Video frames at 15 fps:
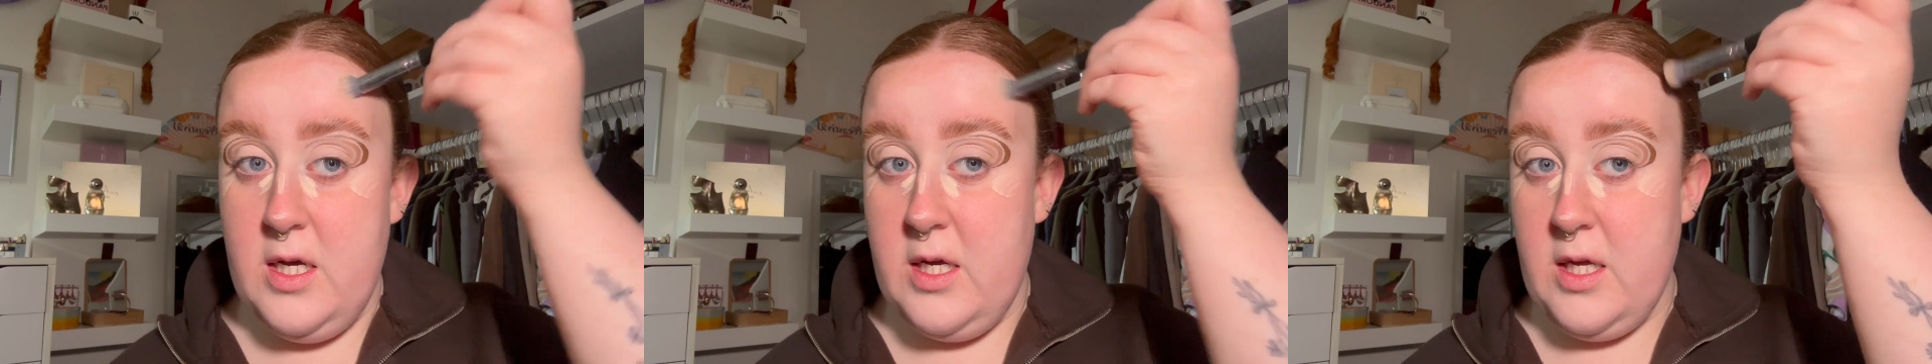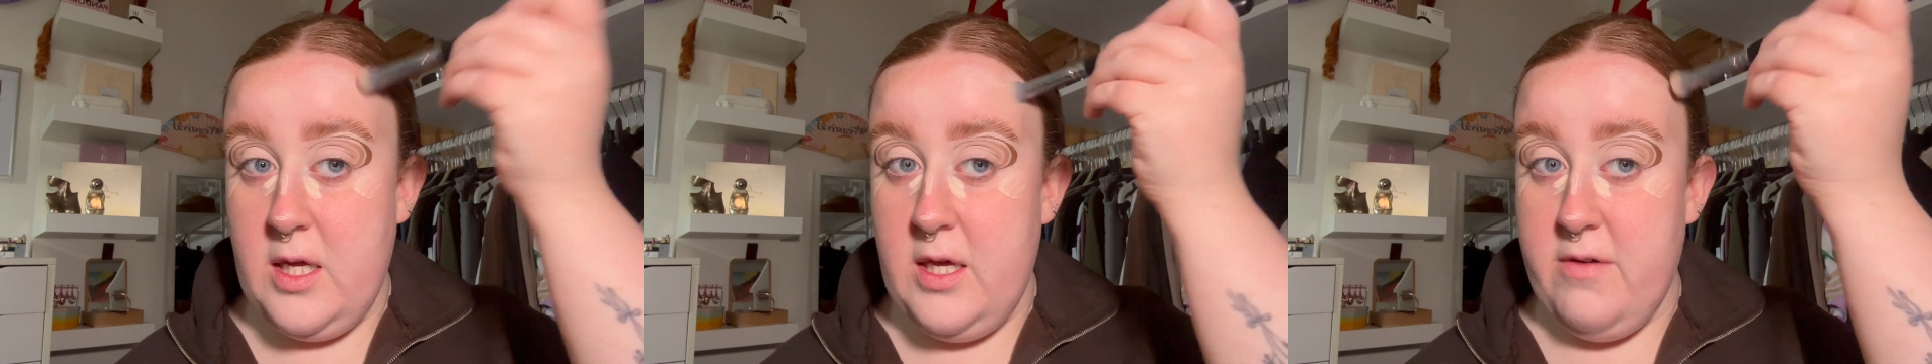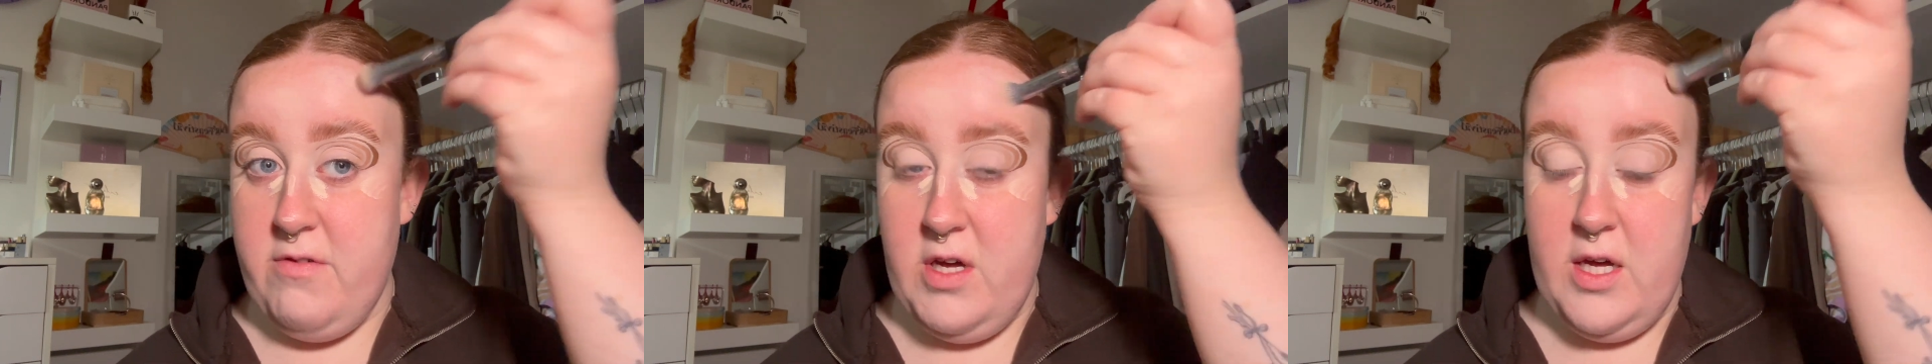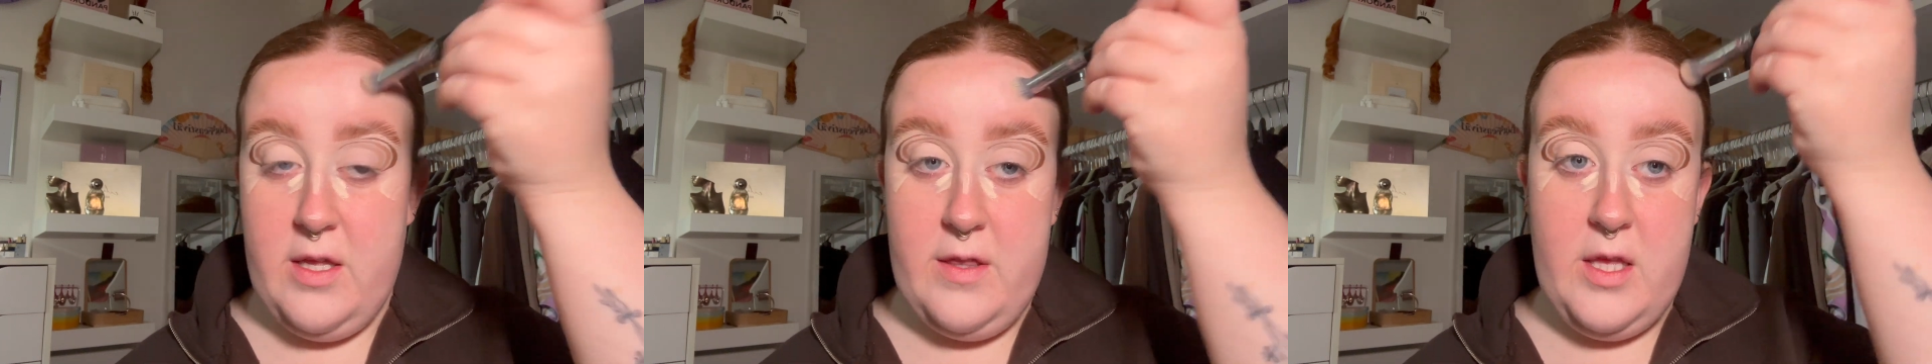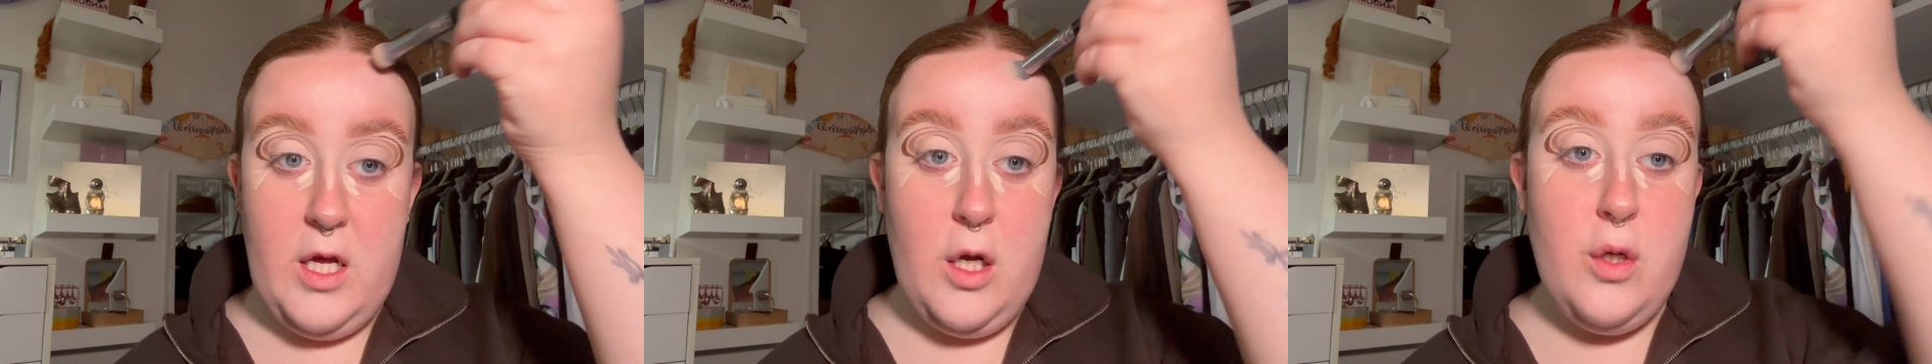and give it
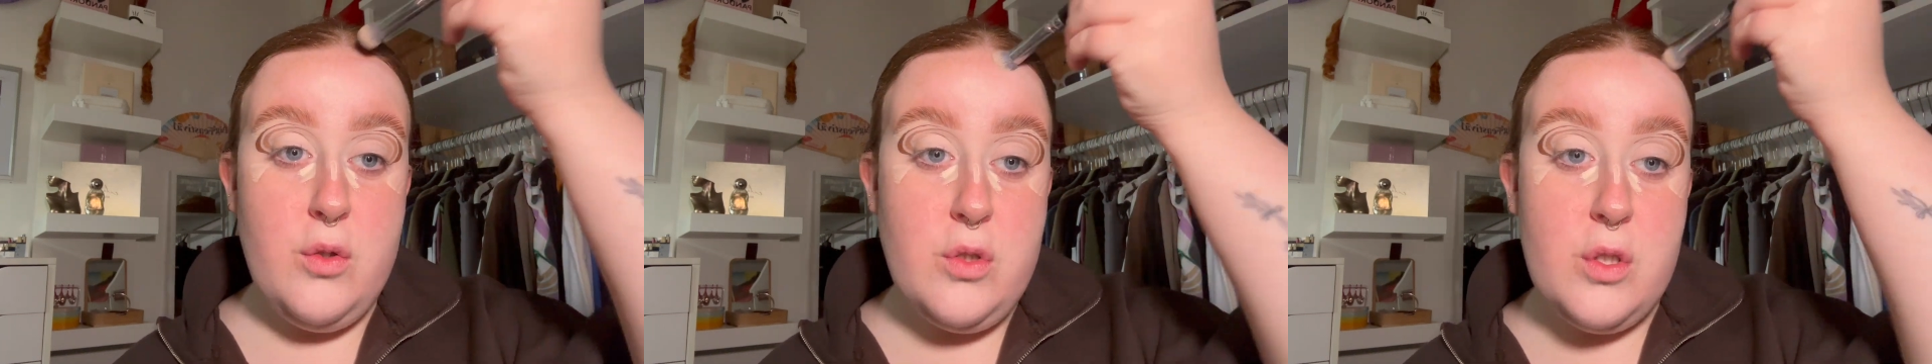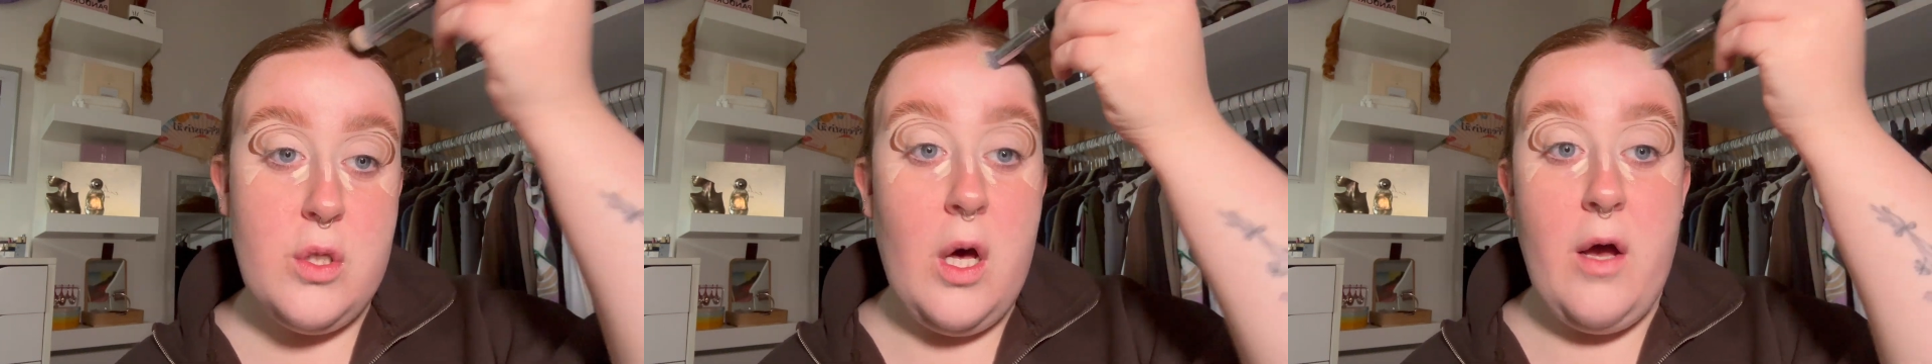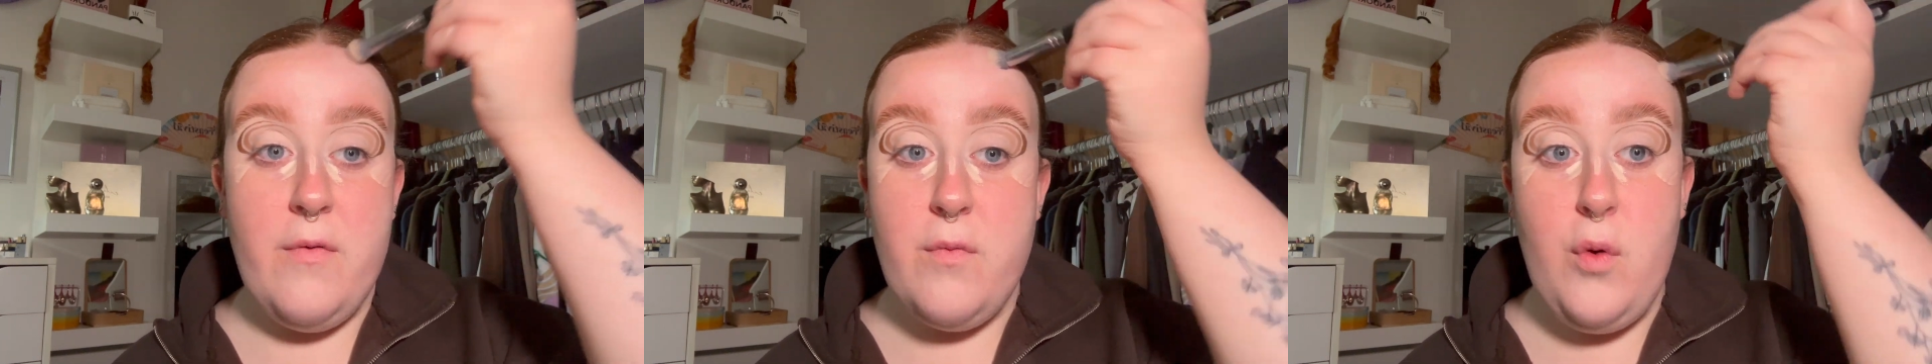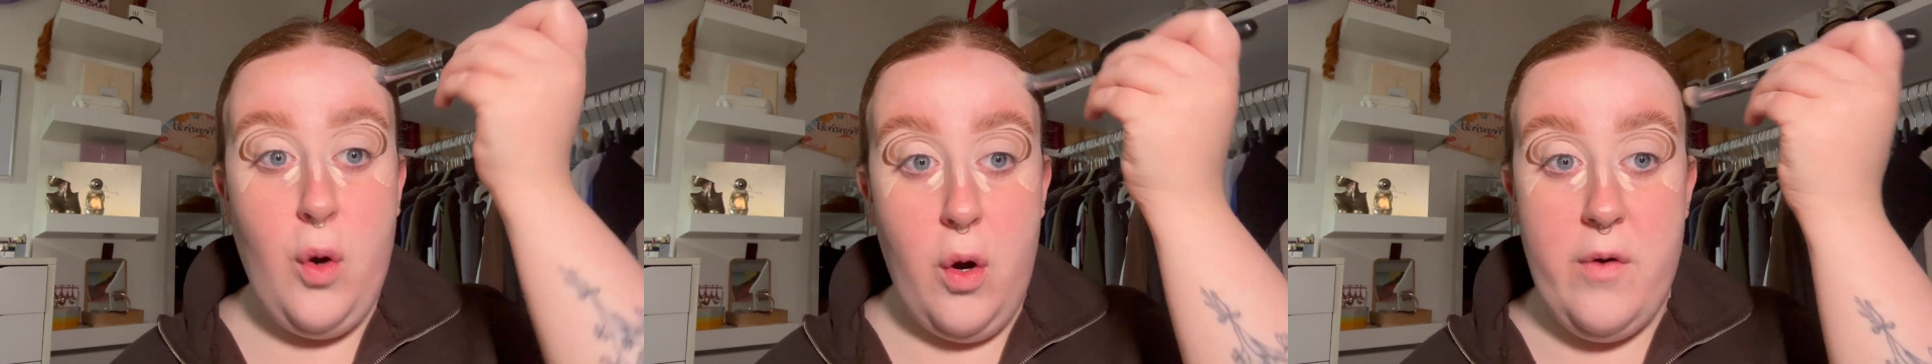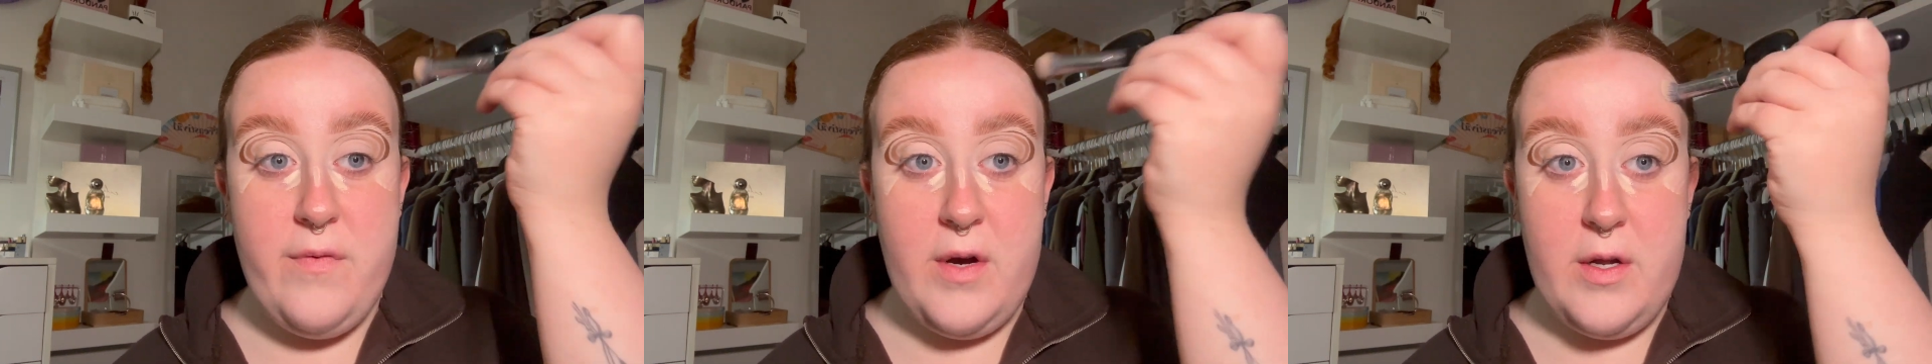the illusion that I've
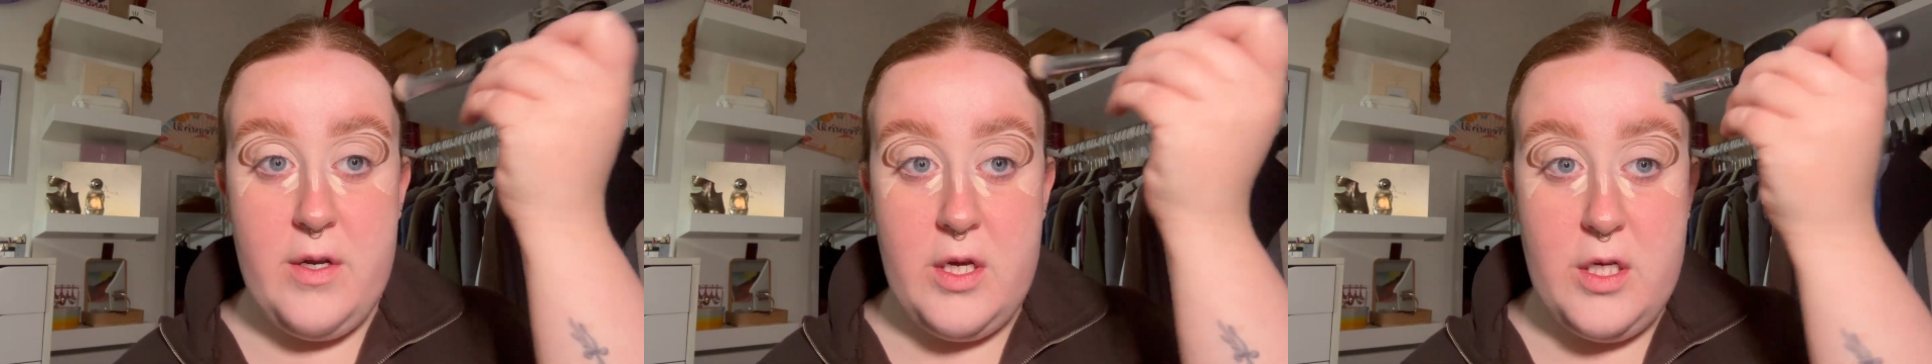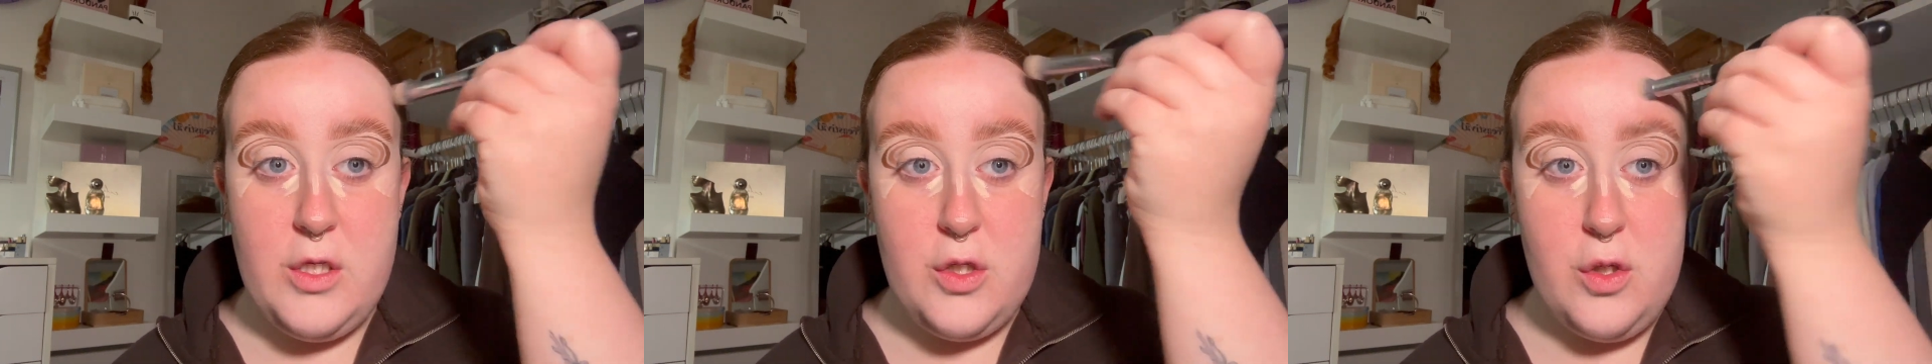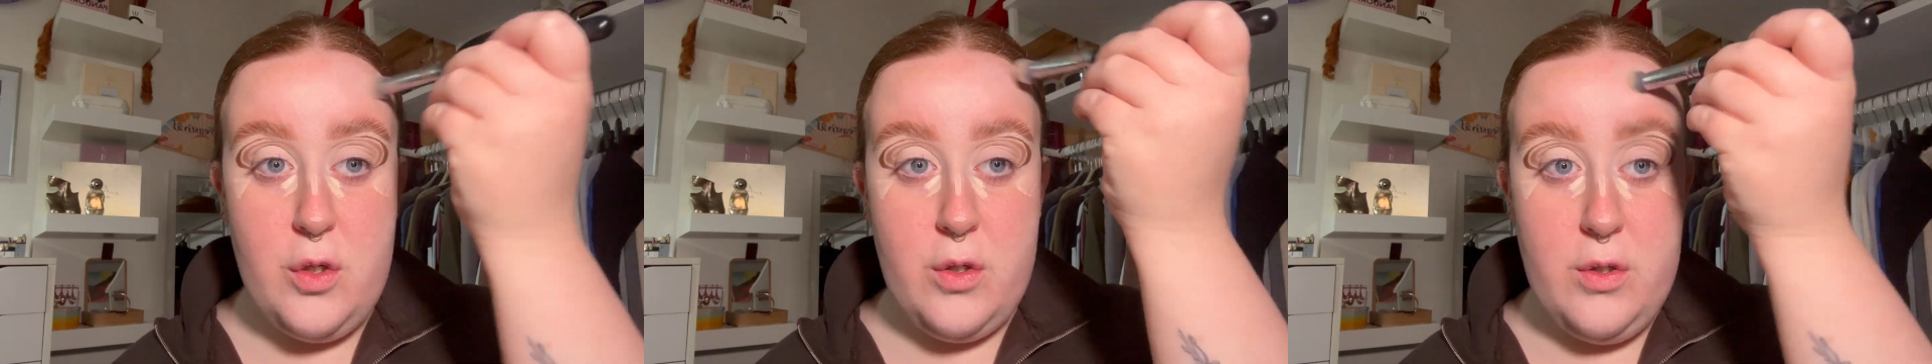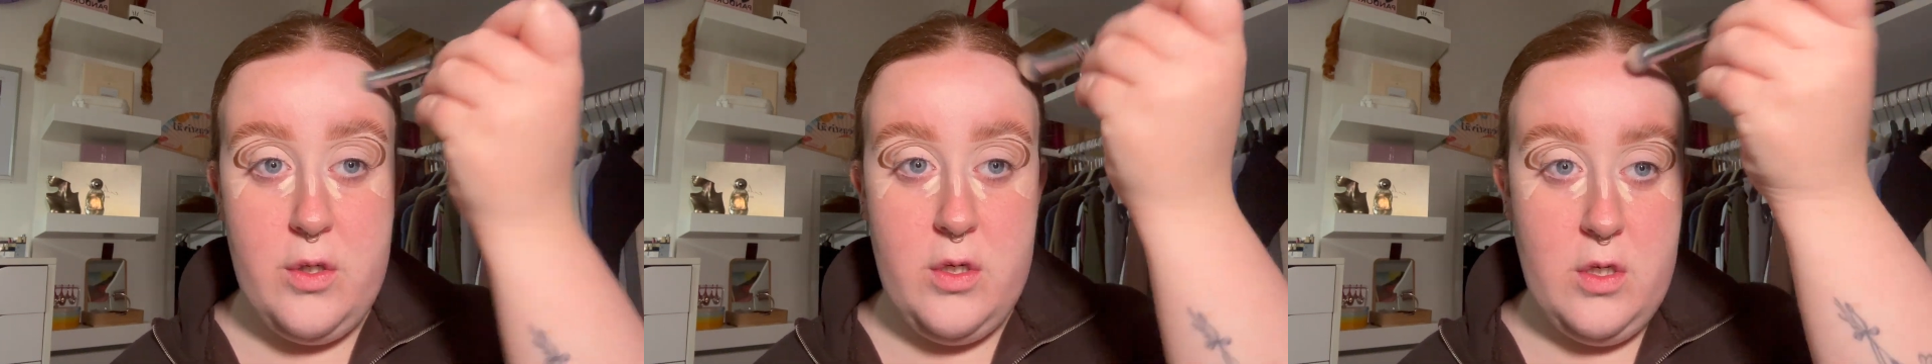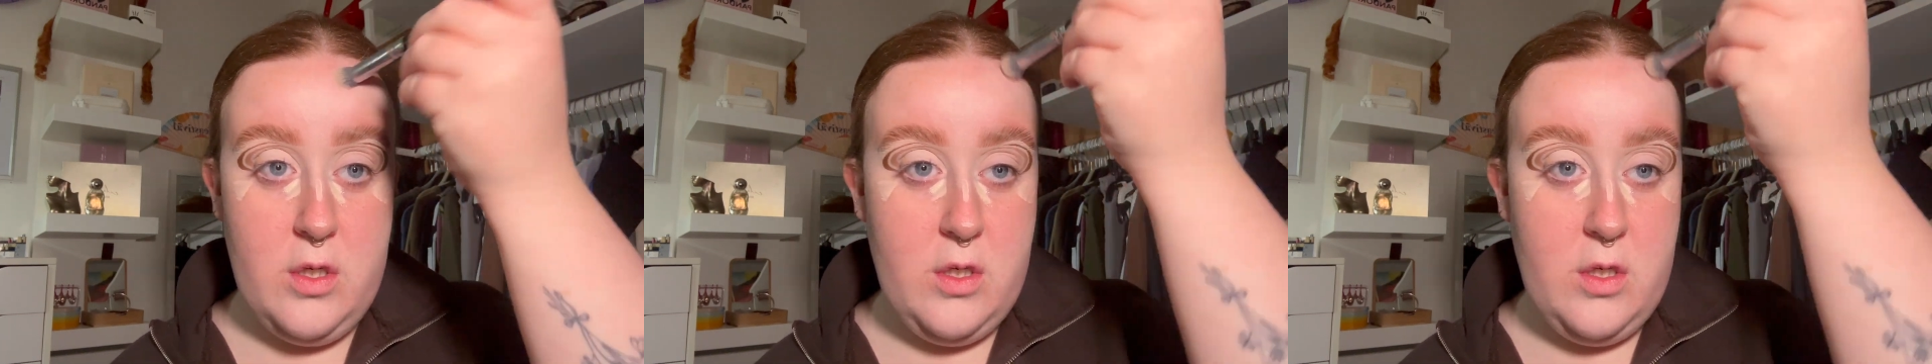got foundation on.